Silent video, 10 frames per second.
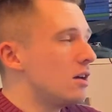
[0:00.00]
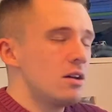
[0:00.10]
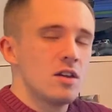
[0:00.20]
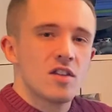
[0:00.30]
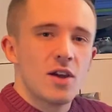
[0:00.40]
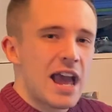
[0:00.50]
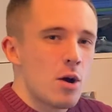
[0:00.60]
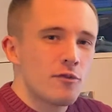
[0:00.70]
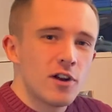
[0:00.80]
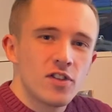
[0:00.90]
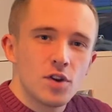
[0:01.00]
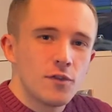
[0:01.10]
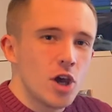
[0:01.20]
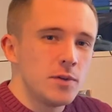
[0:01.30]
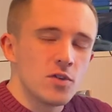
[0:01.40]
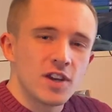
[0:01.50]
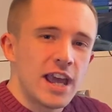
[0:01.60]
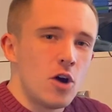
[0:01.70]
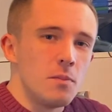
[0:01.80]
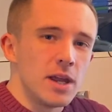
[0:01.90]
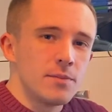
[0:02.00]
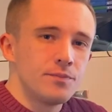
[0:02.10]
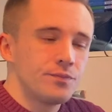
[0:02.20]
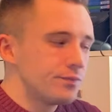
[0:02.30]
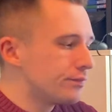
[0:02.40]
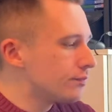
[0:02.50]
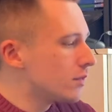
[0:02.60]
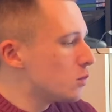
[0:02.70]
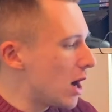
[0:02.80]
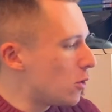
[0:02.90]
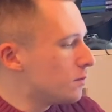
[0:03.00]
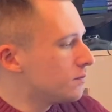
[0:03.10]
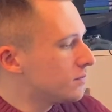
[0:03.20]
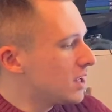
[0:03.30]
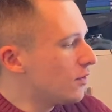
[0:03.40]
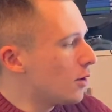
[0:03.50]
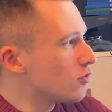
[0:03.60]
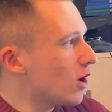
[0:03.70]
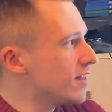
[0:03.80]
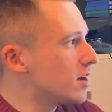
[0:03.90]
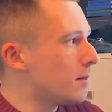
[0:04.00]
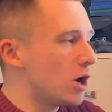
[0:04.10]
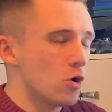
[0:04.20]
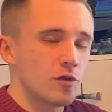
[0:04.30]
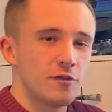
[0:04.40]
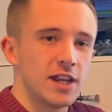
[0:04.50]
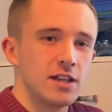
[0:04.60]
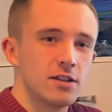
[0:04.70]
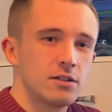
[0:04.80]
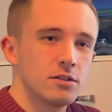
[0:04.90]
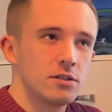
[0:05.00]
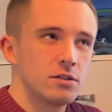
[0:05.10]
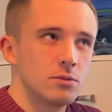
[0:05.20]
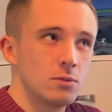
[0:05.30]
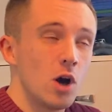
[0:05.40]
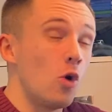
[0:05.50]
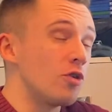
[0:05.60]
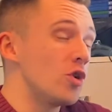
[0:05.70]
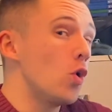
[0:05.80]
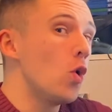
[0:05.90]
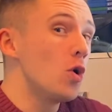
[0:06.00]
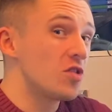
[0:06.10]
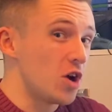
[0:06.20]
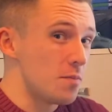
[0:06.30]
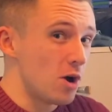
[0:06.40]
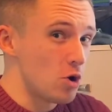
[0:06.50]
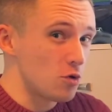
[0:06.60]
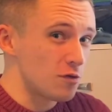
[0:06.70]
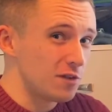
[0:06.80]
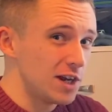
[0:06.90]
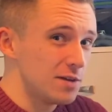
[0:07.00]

So how are fronted adverbials going to help me? Well, if I was writing a biography or an autobiography